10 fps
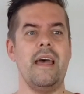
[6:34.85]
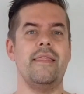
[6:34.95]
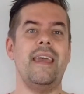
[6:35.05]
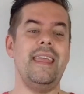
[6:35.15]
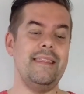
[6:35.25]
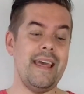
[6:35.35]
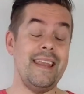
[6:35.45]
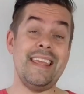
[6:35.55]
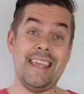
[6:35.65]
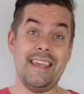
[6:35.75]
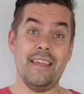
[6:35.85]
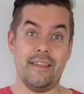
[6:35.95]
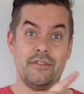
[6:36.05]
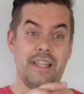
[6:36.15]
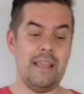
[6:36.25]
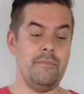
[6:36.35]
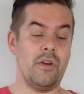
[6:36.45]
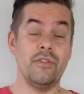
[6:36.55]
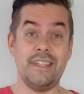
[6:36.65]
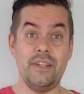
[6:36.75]
And then he, then he and the team
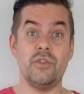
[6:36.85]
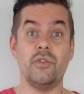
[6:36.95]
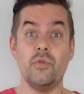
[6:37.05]
continued